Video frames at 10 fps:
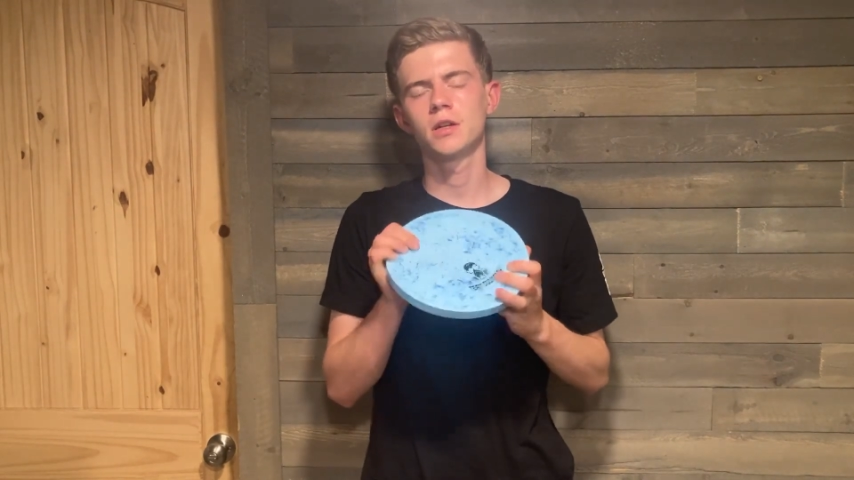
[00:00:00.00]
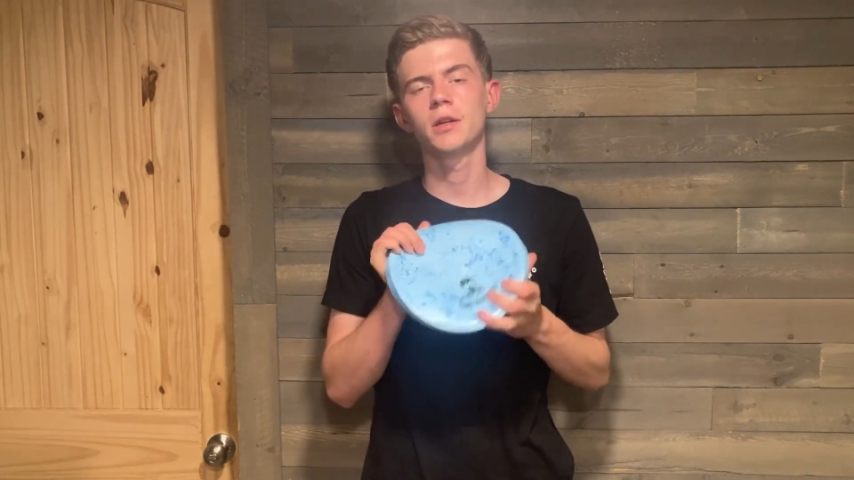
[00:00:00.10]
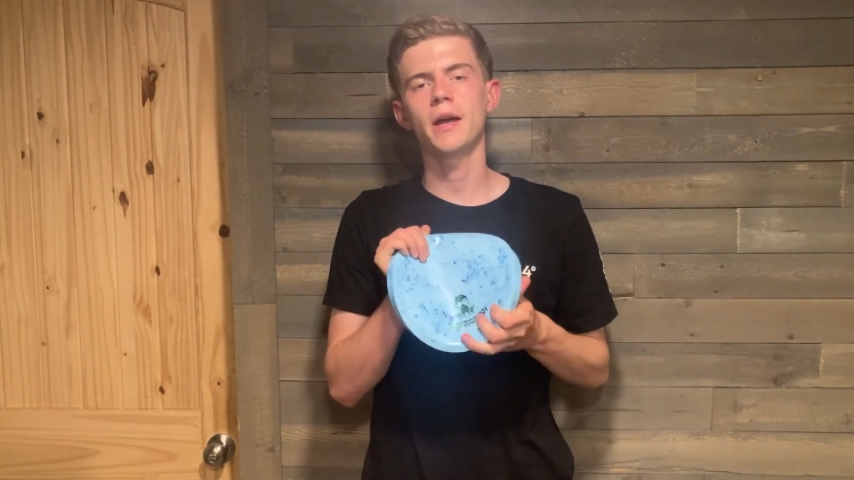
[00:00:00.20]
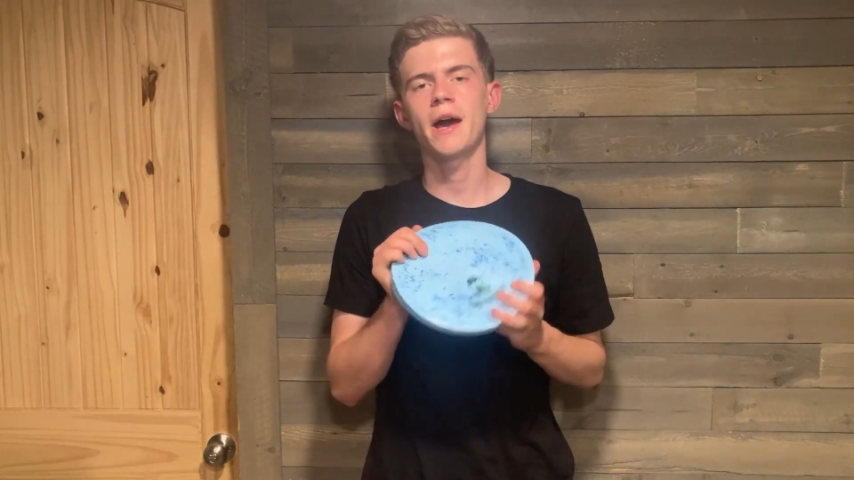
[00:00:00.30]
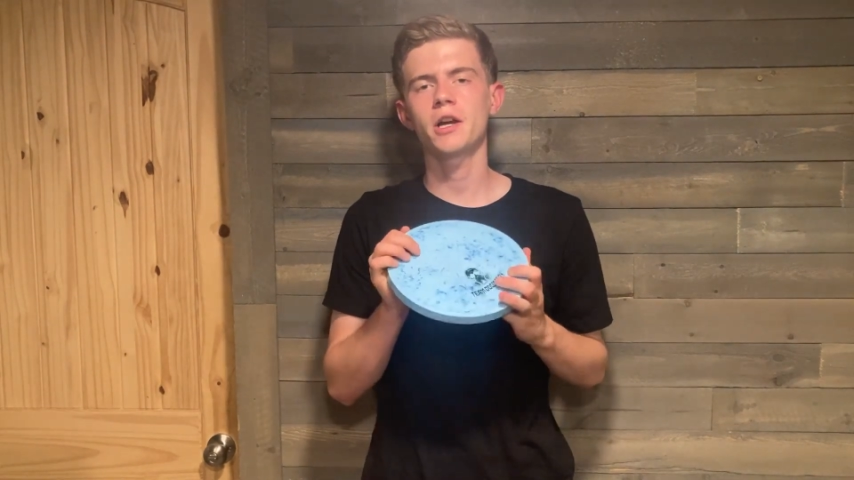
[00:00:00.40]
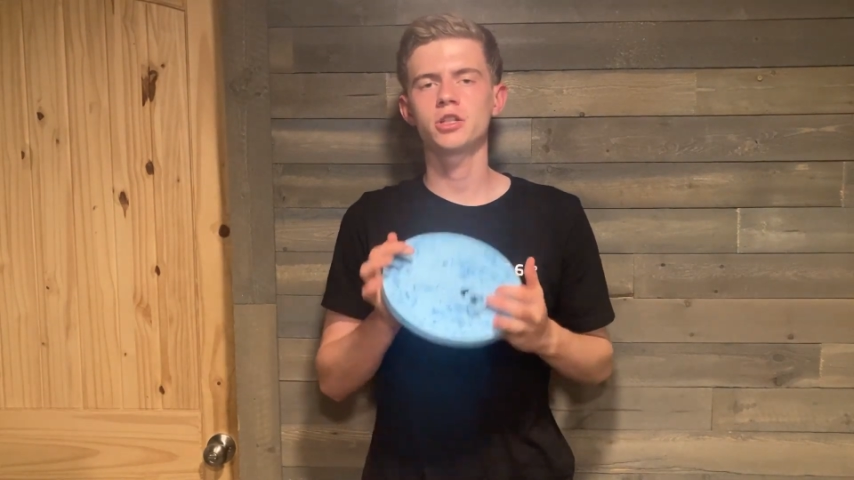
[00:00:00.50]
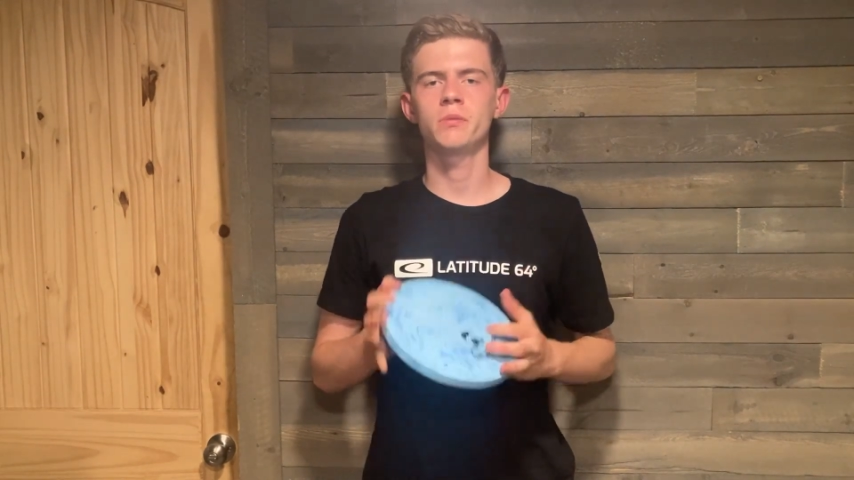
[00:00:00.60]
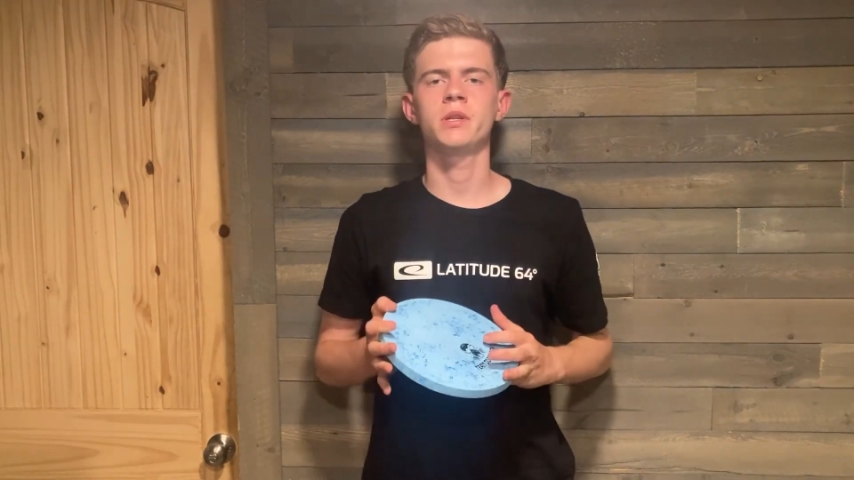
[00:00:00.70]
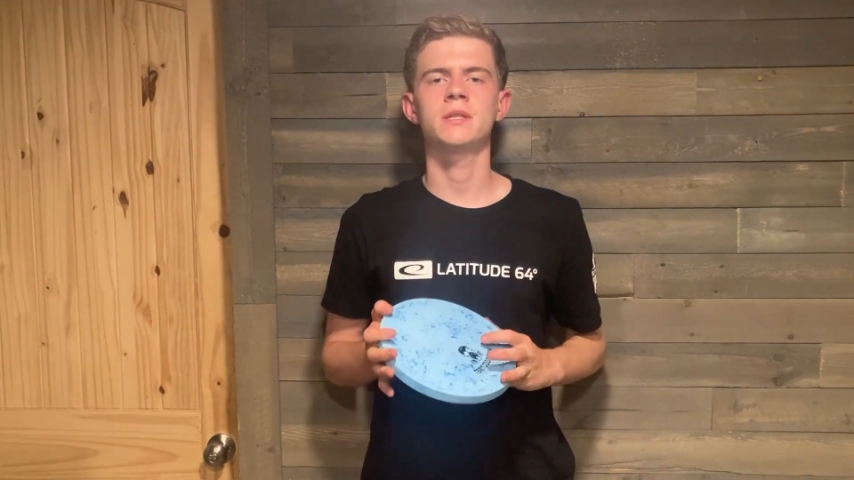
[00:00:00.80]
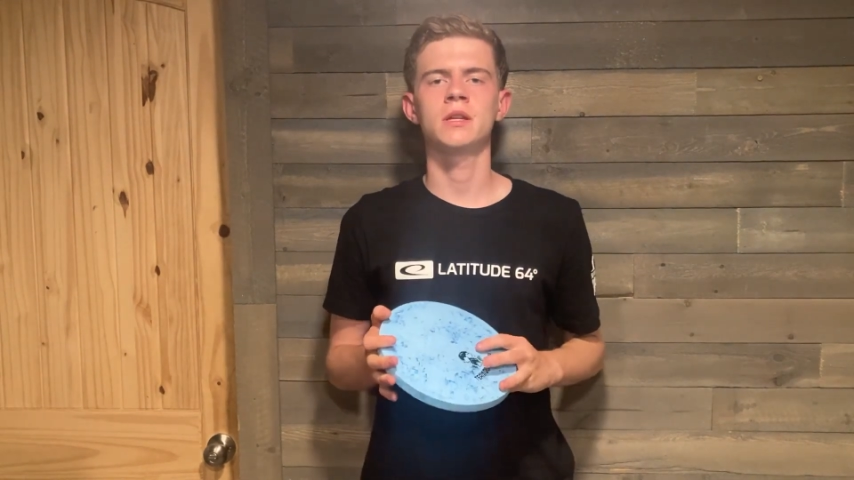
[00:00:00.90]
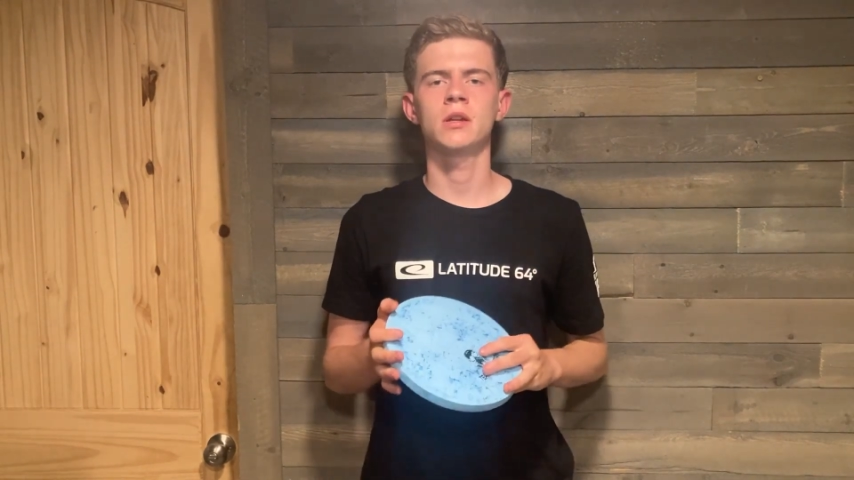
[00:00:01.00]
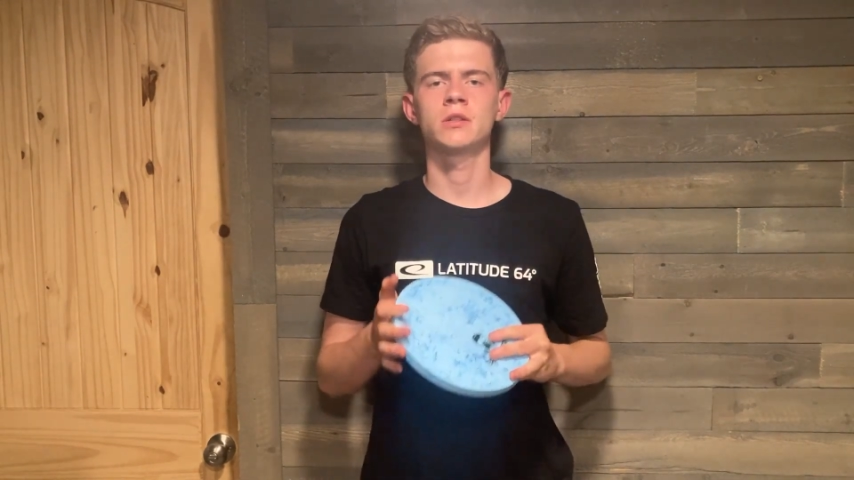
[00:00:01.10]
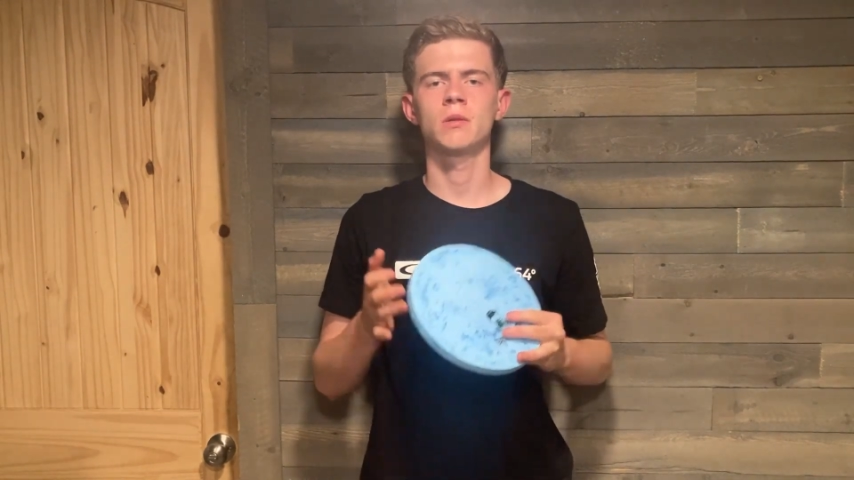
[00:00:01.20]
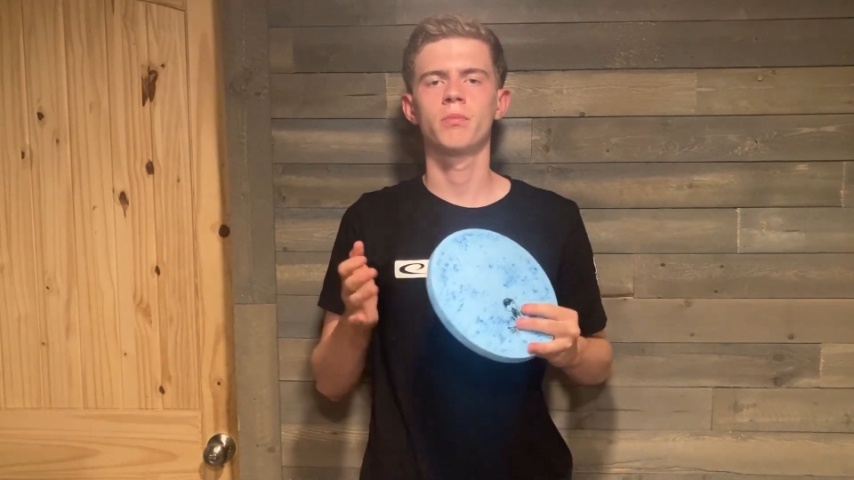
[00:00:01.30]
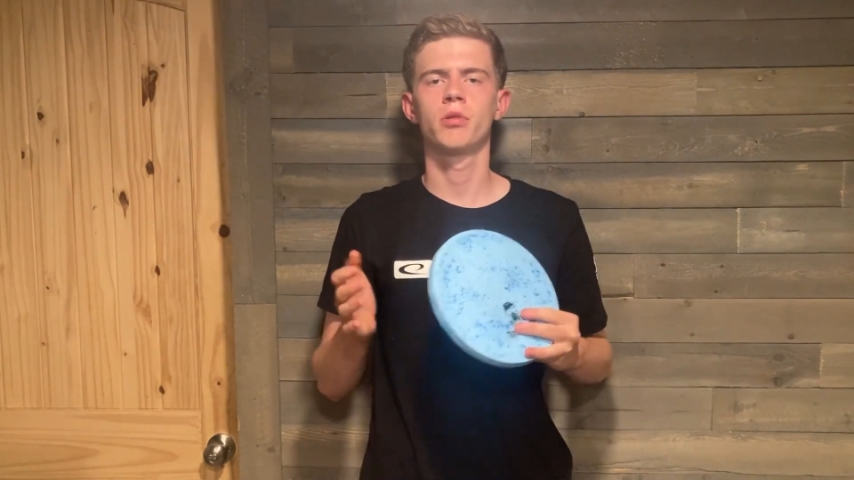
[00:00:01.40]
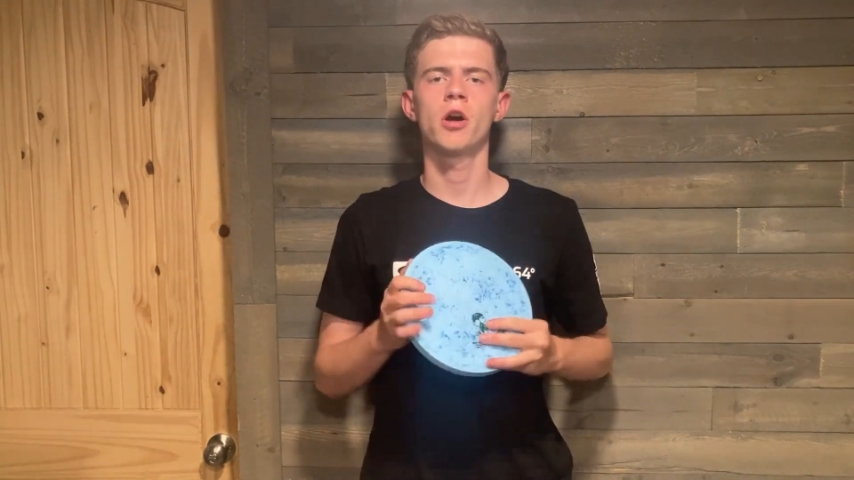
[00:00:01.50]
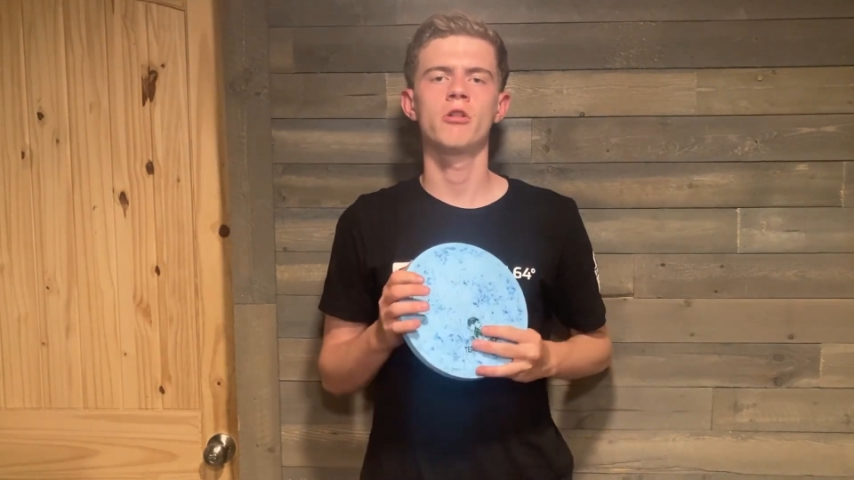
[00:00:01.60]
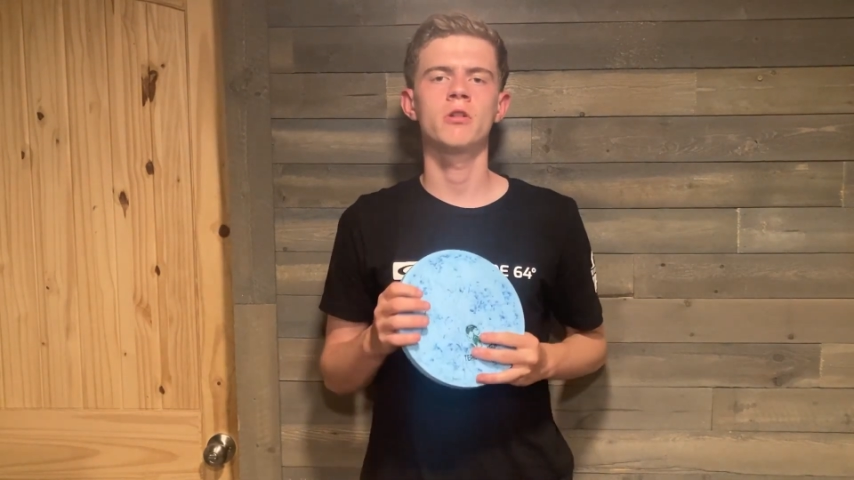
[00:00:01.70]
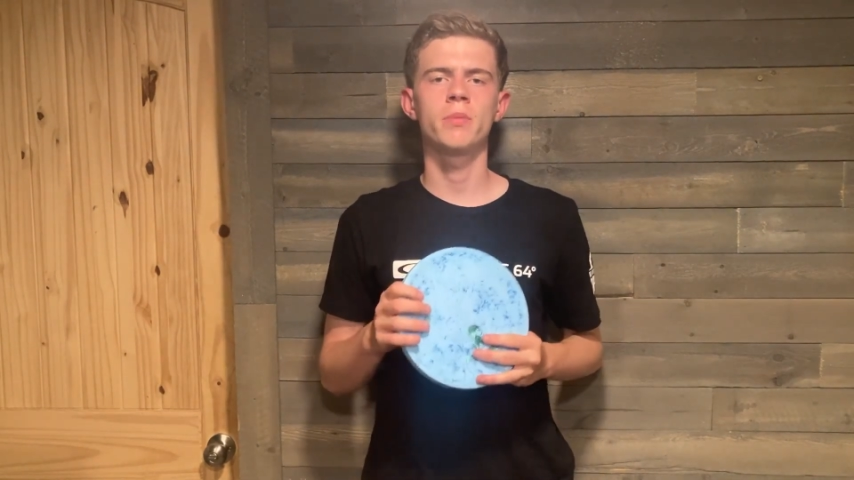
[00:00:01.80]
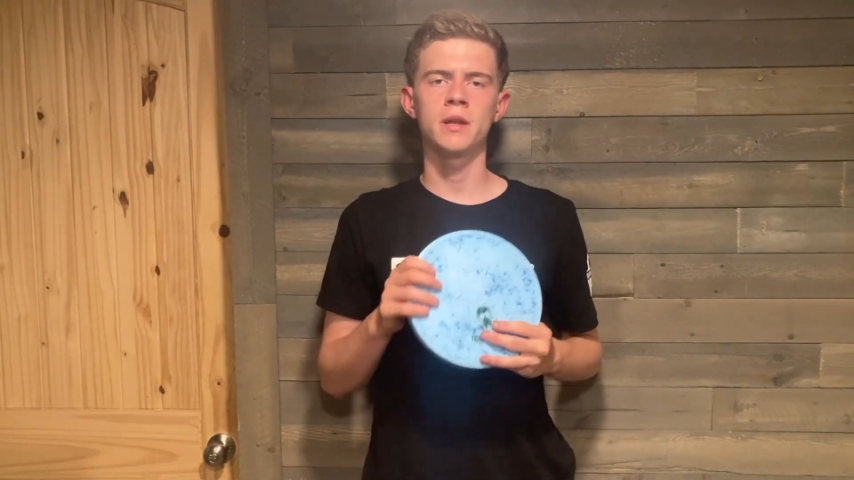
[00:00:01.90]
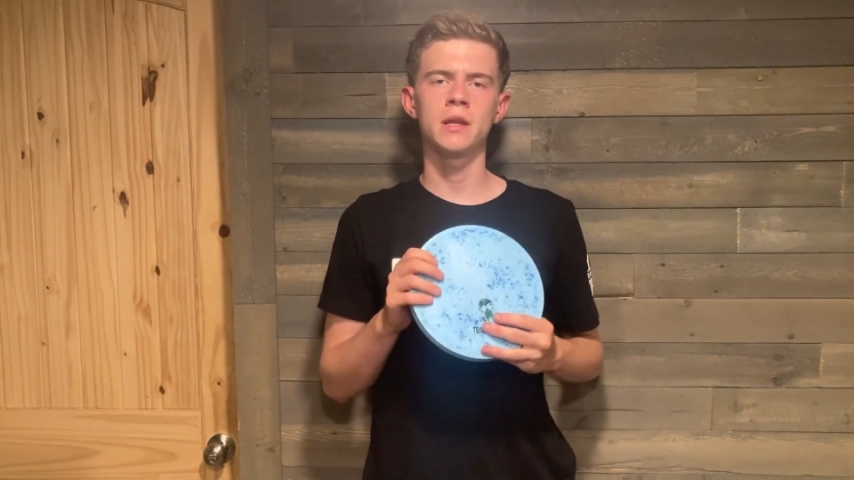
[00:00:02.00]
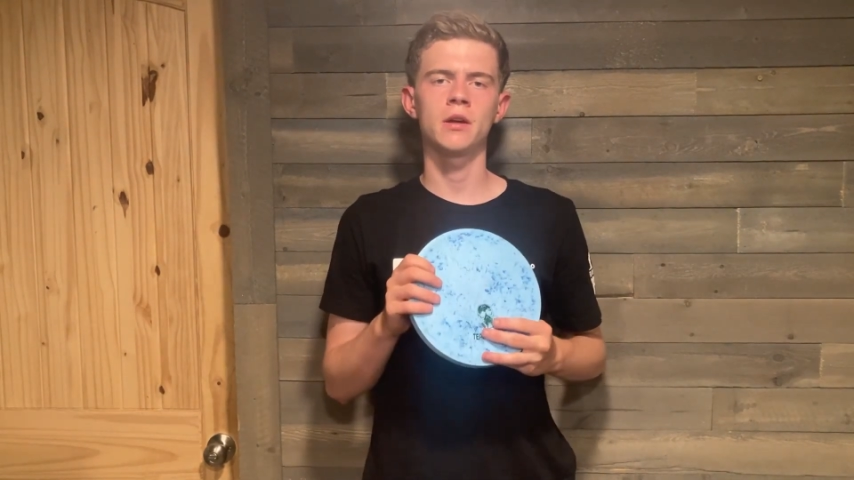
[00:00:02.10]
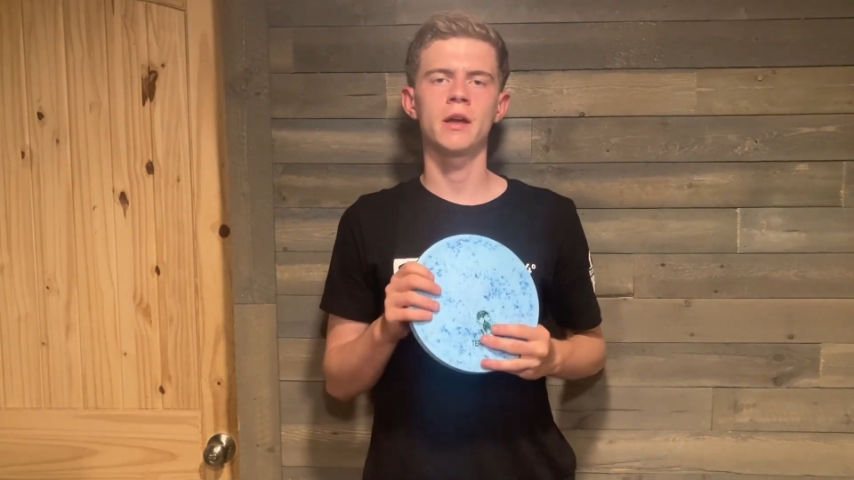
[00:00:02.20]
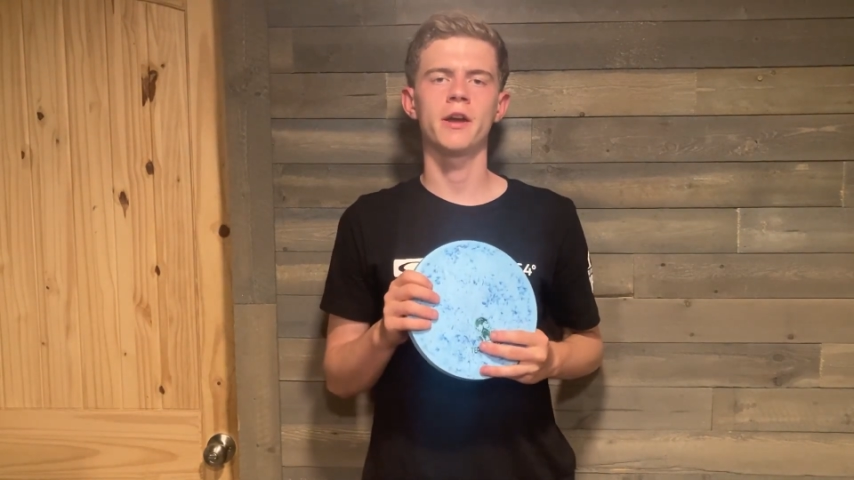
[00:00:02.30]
could actually be seen as a pro depending on